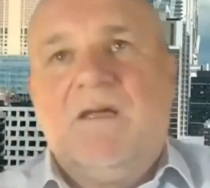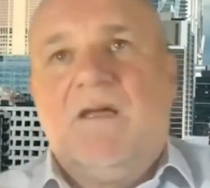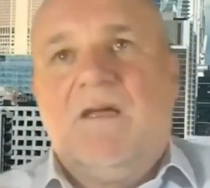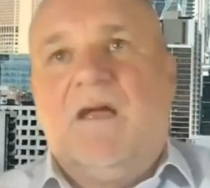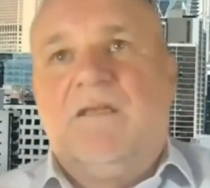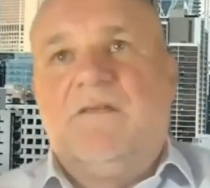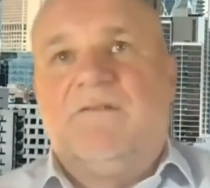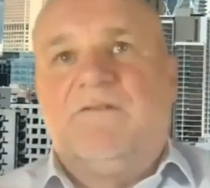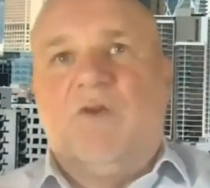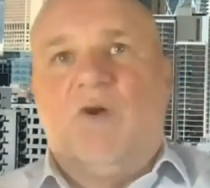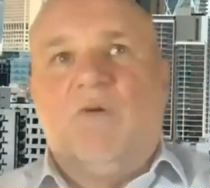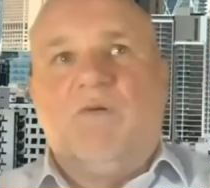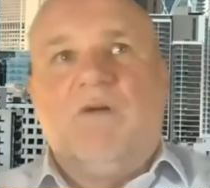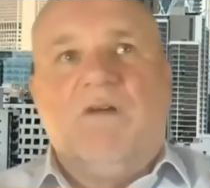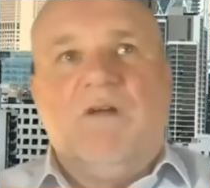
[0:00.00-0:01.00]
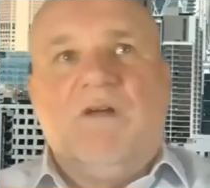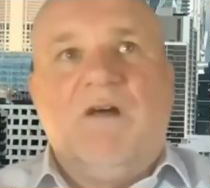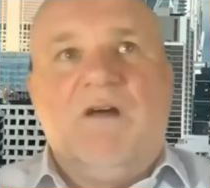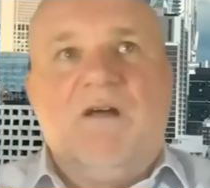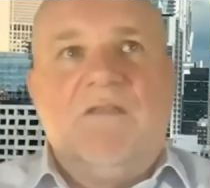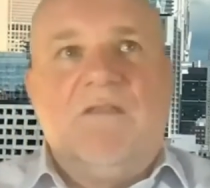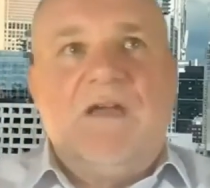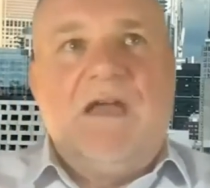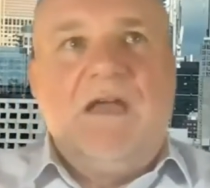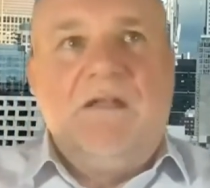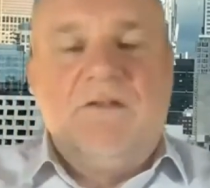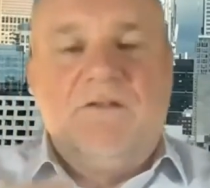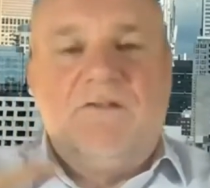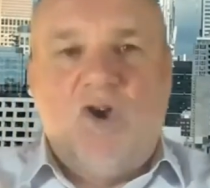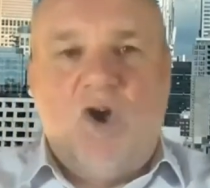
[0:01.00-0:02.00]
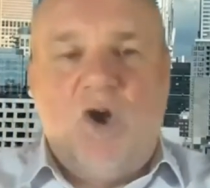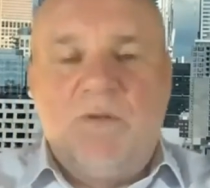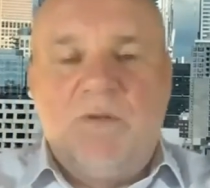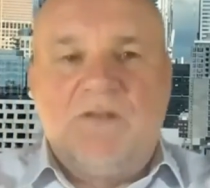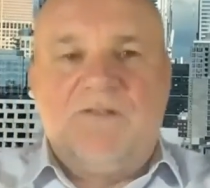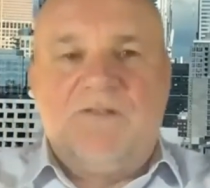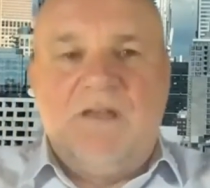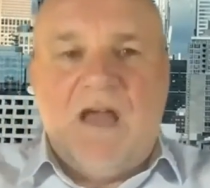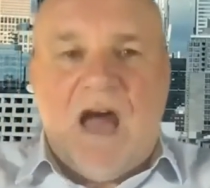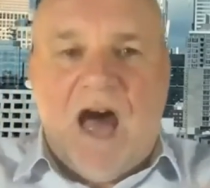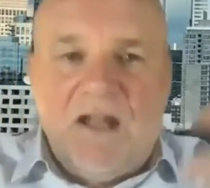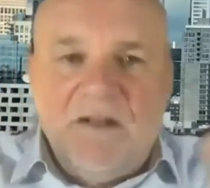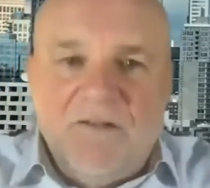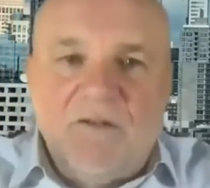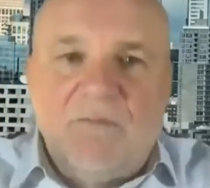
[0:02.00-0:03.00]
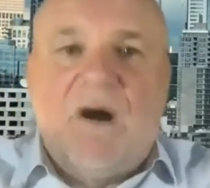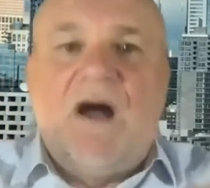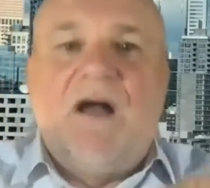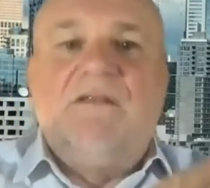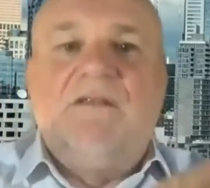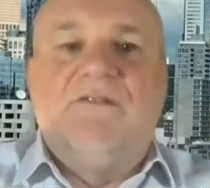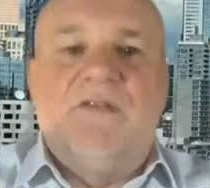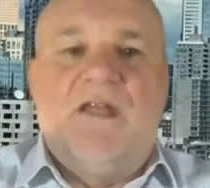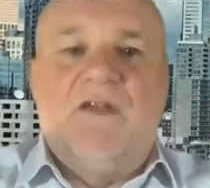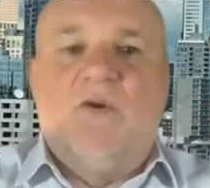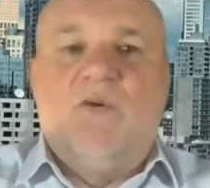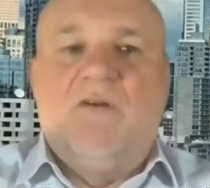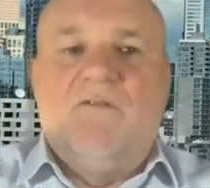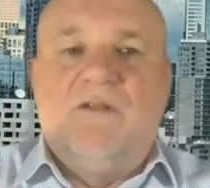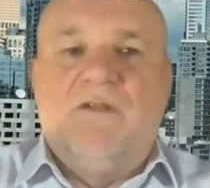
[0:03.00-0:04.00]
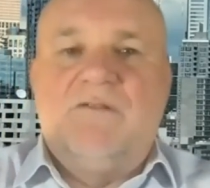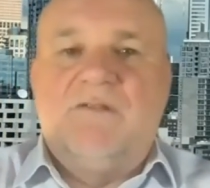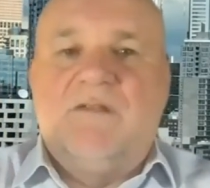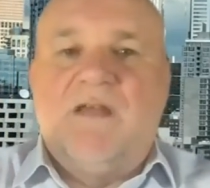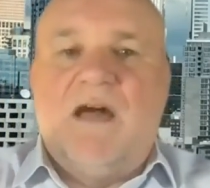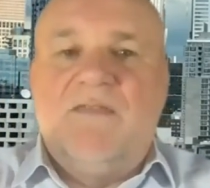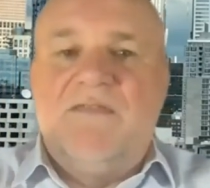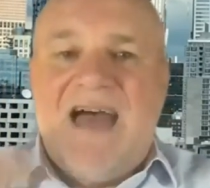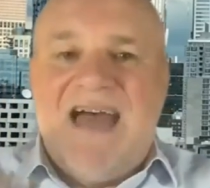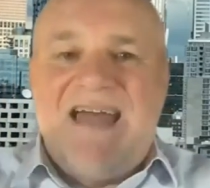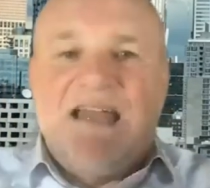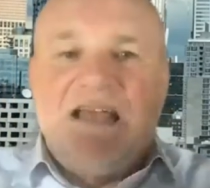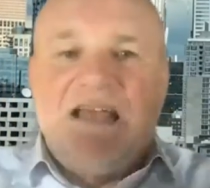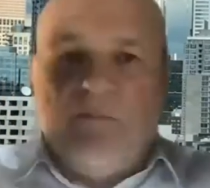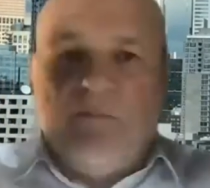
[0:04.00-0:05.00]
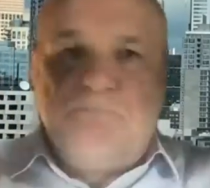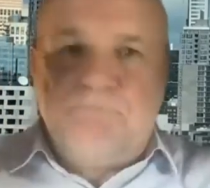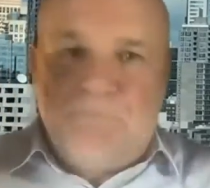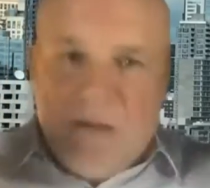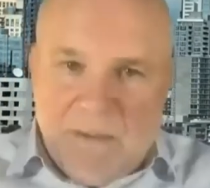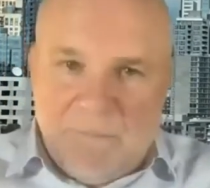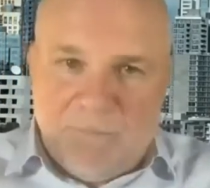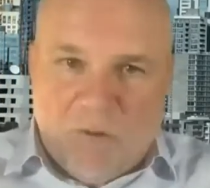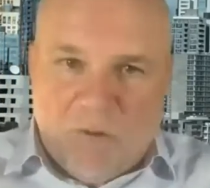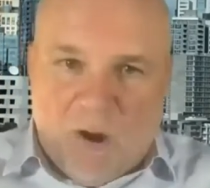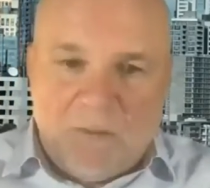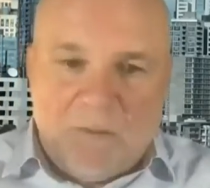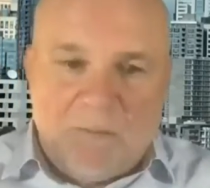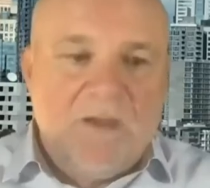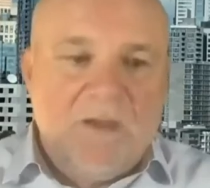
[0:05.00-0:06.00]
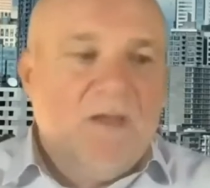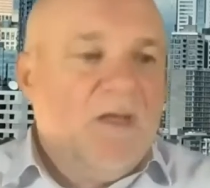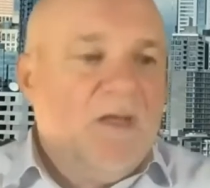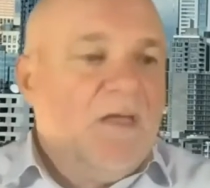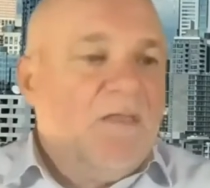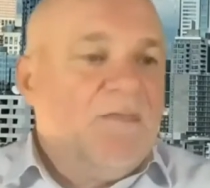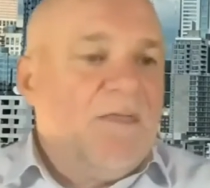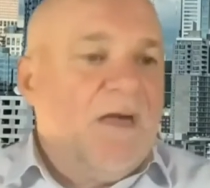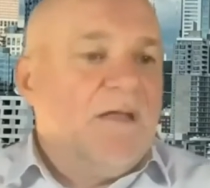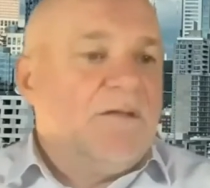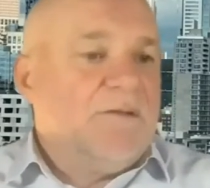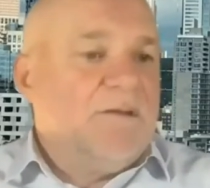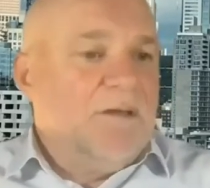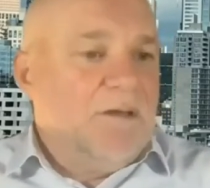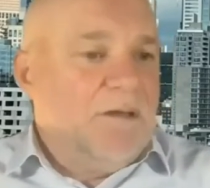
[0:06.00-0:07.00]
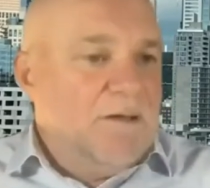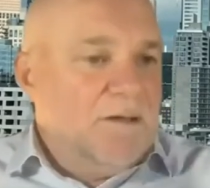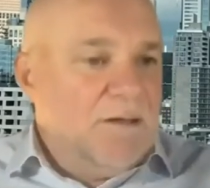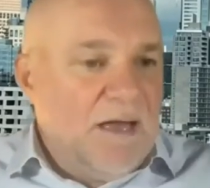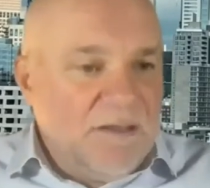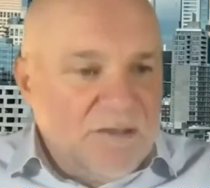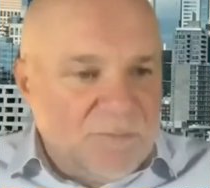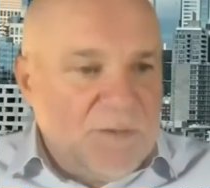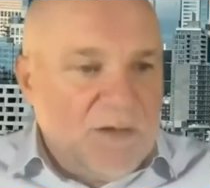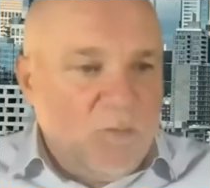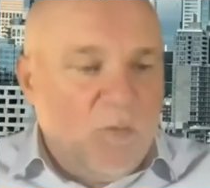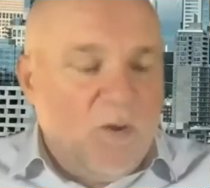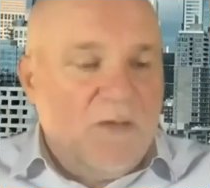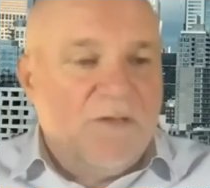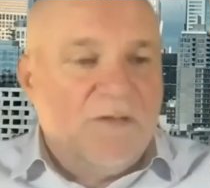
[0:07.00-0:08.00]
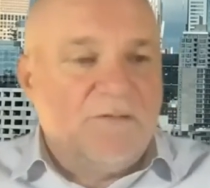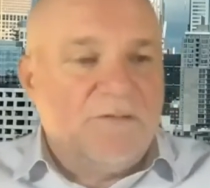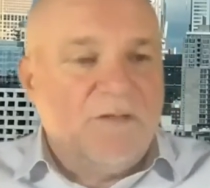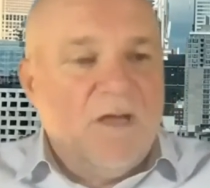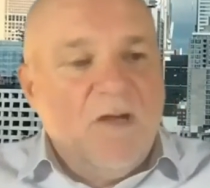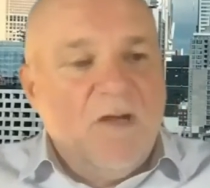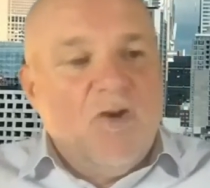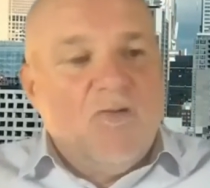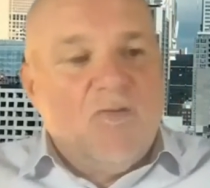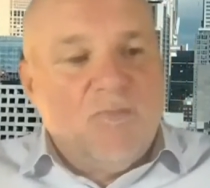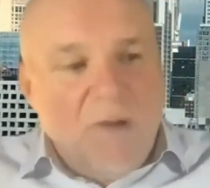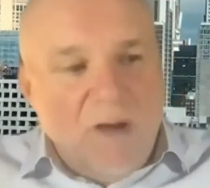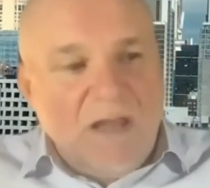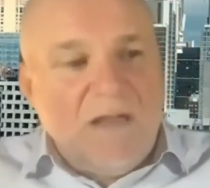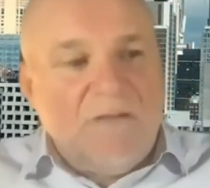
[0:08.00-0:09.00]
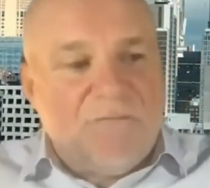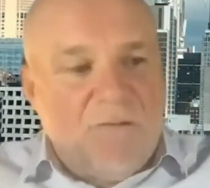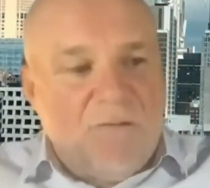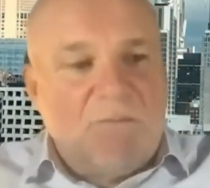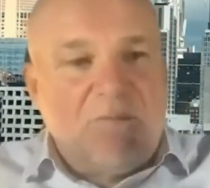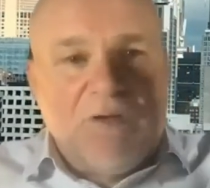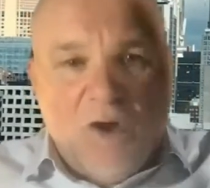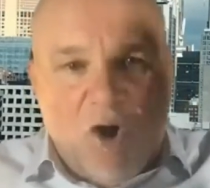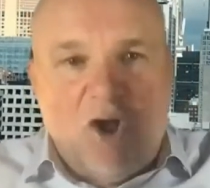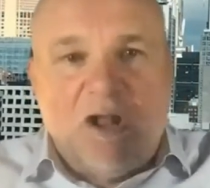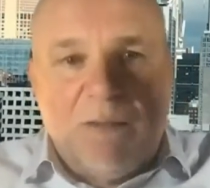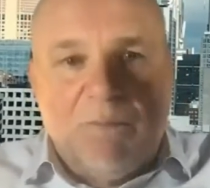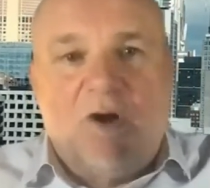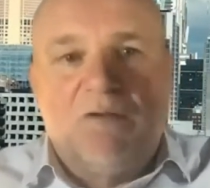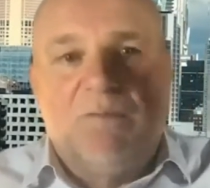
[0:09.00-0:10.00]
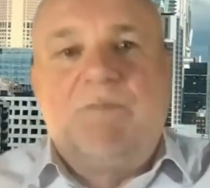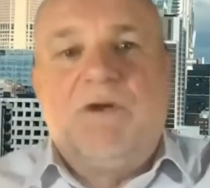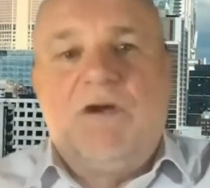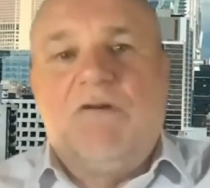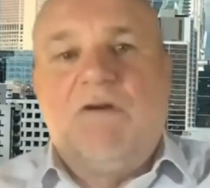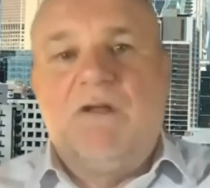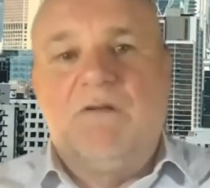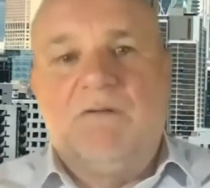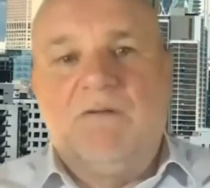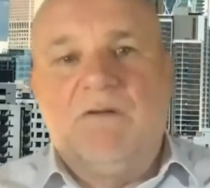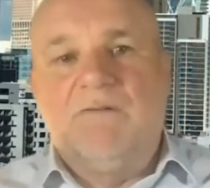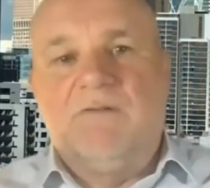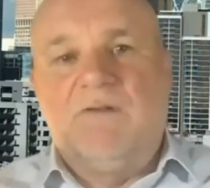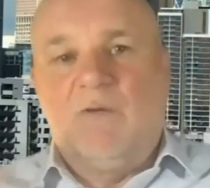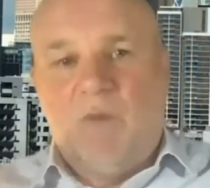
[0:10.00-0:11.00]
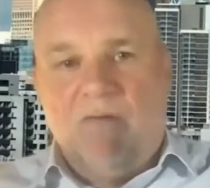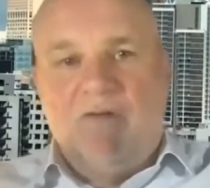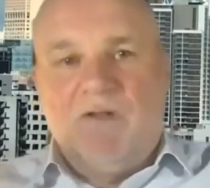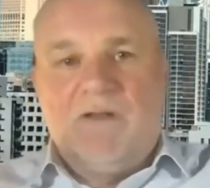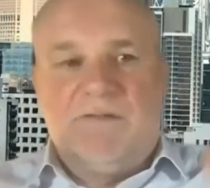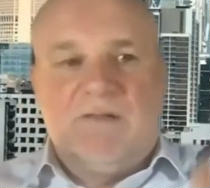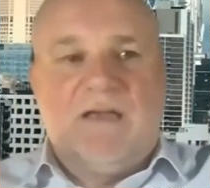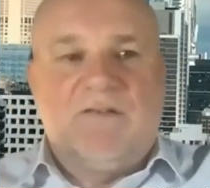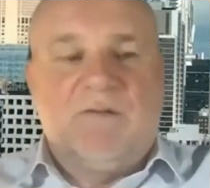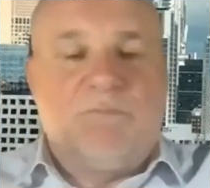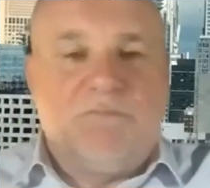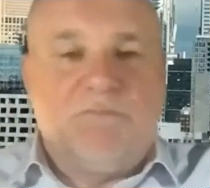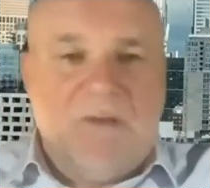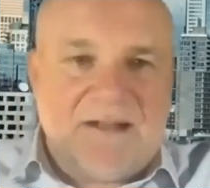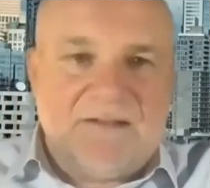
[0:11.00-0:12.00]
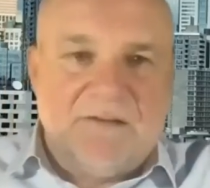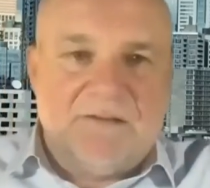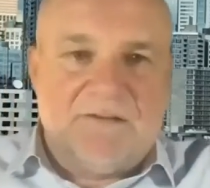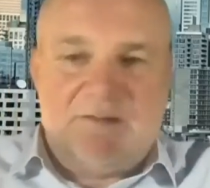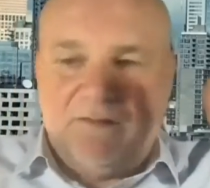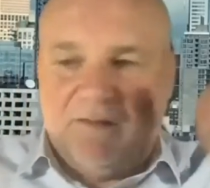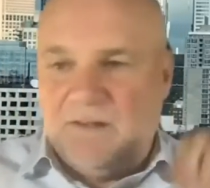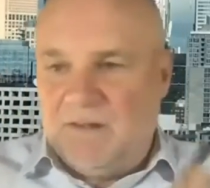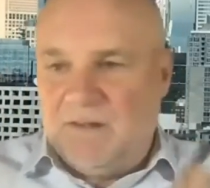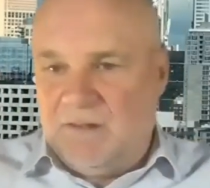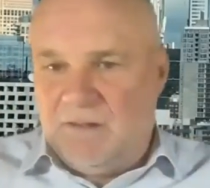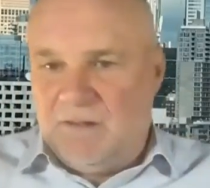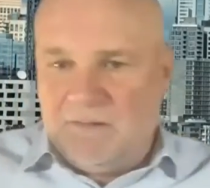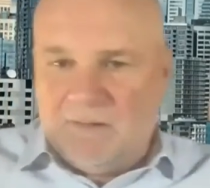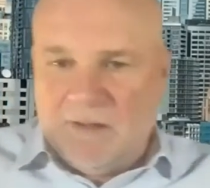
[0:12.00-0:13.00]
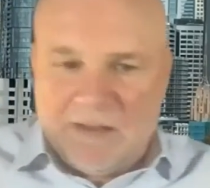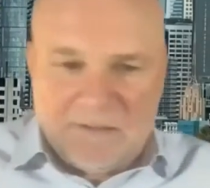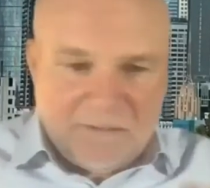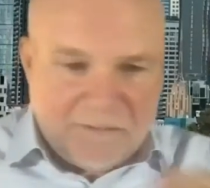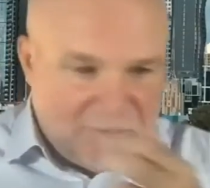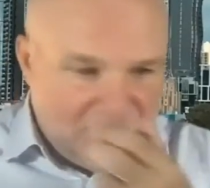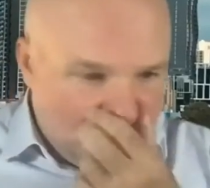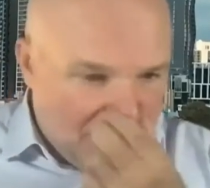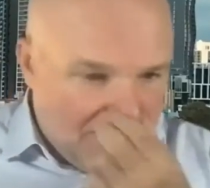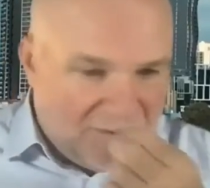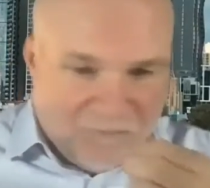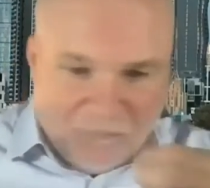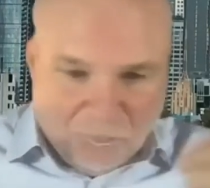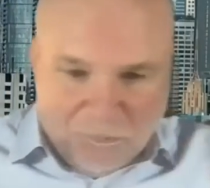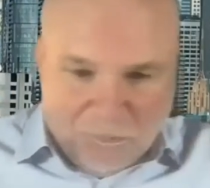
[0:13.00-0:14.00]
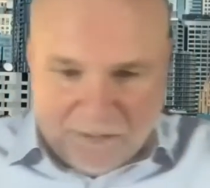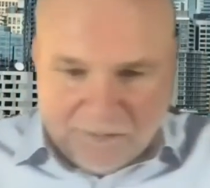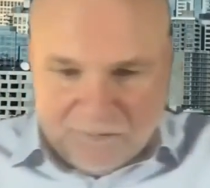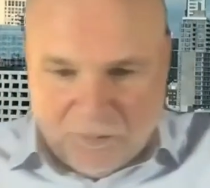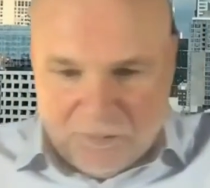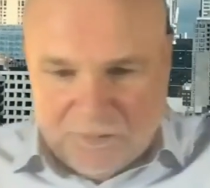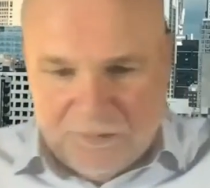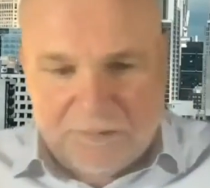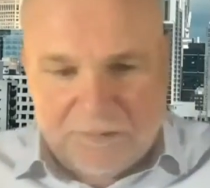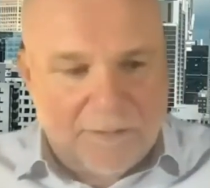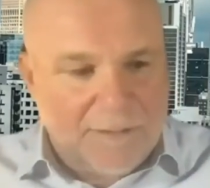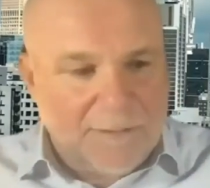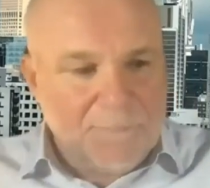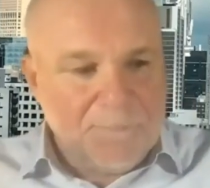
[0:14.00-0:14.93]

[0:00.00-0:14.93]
And so the indeterminacy undermines that equivalence. And now that is a big problem that has been with us really from the early modern period, because equivalence as a practice dates from Renaissance Italy,